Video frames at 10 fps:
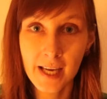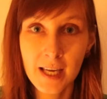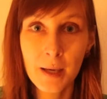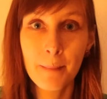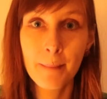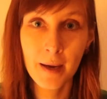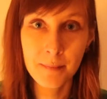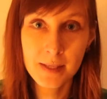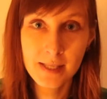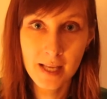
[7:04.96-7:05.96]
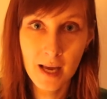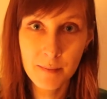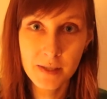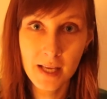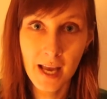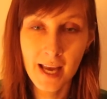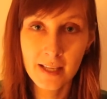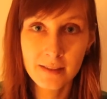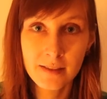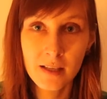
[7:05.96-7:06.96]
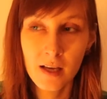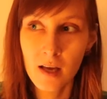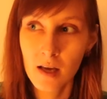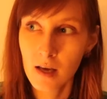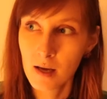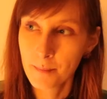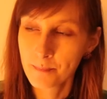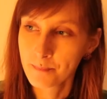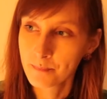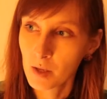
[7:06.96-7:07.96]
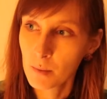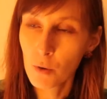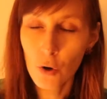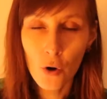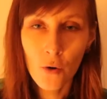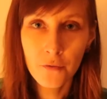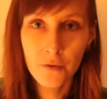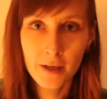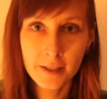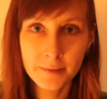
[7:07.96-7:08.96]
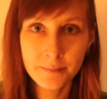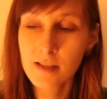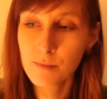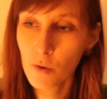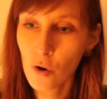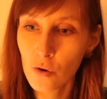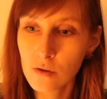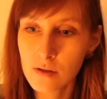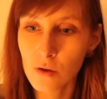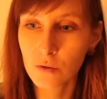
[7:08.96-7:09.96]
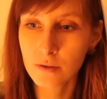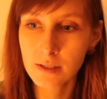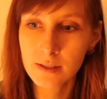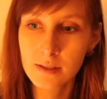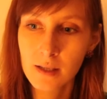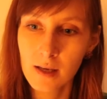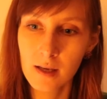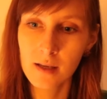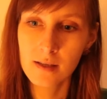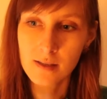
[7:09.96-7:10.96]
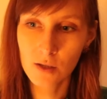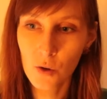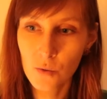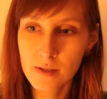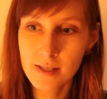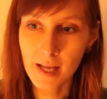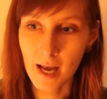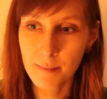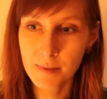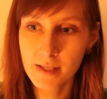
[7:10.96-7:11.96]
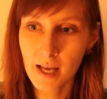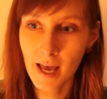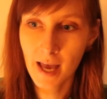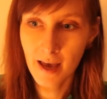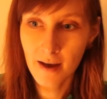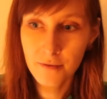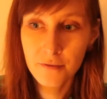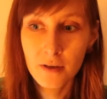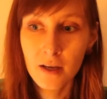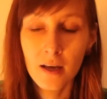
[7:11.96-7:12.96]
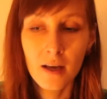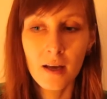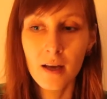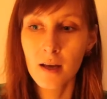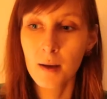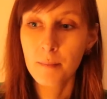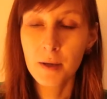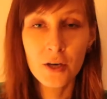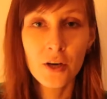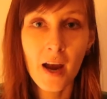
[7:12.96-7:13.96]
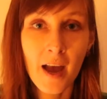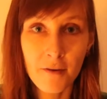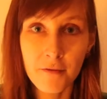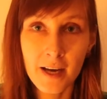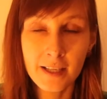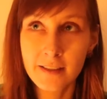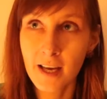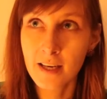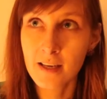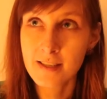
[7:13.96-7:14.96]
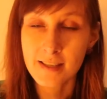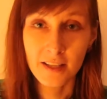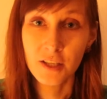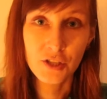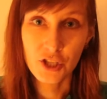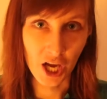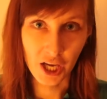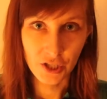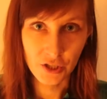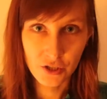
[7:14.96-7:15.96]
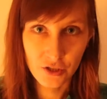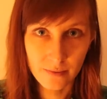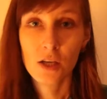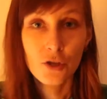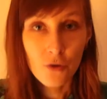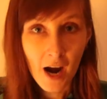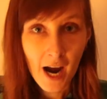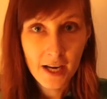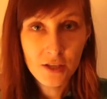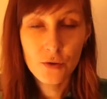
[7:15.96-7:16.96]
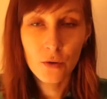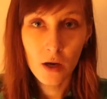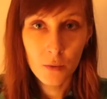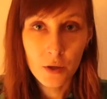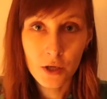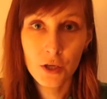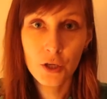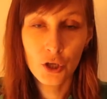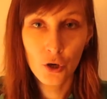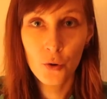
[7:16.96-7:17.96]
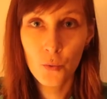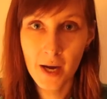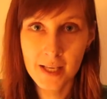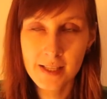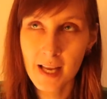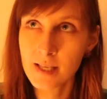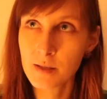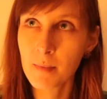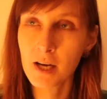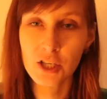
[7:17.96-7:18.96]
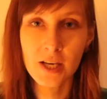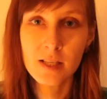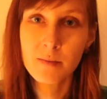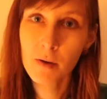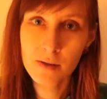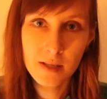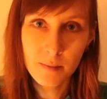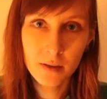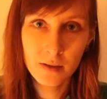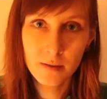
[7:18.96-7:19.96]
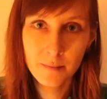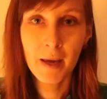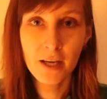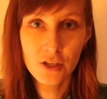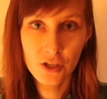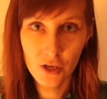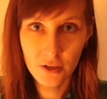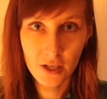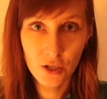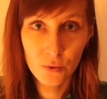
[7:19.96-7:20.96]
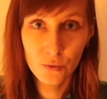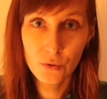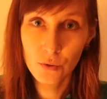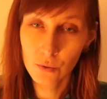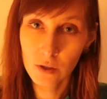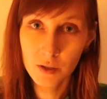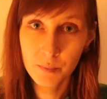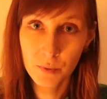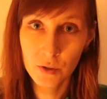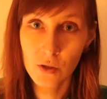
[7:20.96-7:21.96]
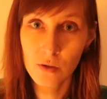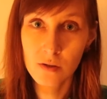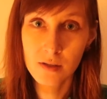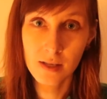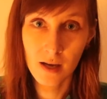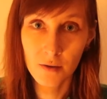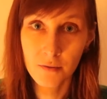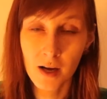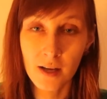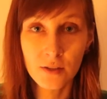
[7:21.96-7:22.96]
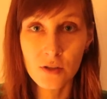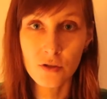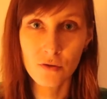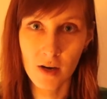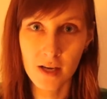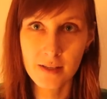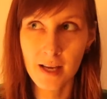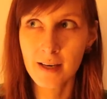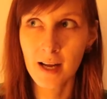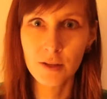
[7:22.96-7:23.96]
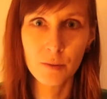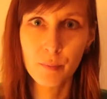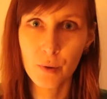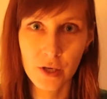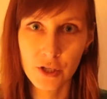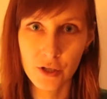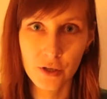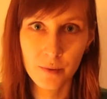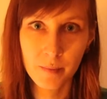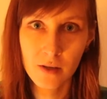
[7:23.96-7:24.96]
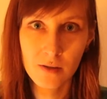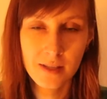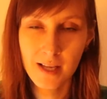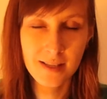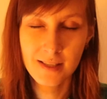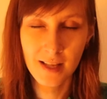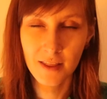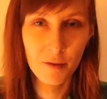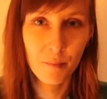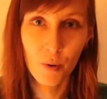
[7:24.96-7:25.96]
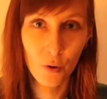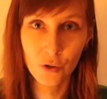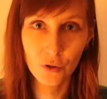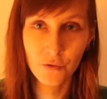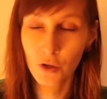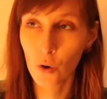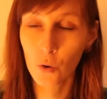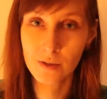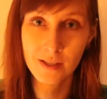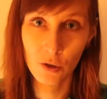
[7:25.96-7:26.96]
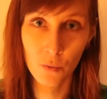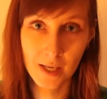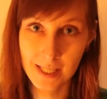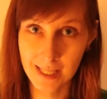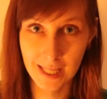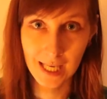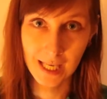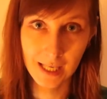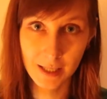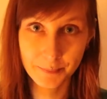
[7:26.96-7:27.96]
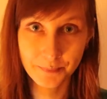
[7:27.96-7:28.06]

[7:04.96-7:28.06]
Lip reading: take baby steps, and more often smalls or these slow steps have bigger effect than a sudden change. Try to lower your waste as much as possible. Make sure that you do not put yourself under stress and under pressure, because that's not the point of the whole zero waste thing.